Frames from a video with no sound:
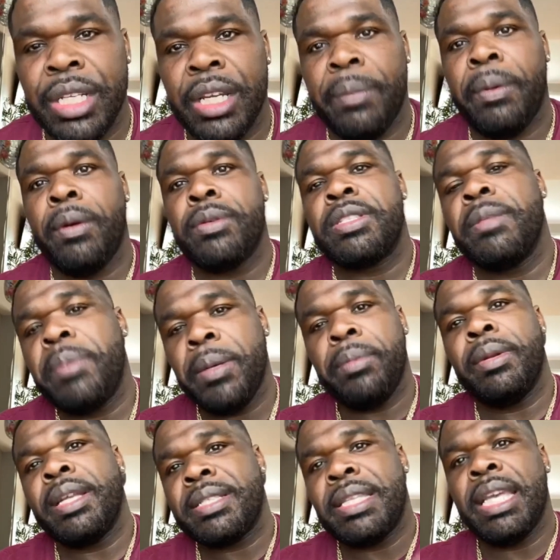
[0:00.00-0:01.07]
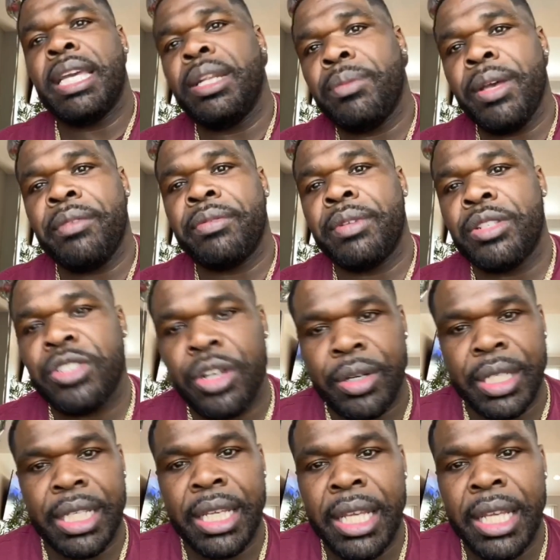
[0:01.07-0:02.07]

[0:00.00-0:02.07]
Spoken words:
opposed to people that's taking away from the journey.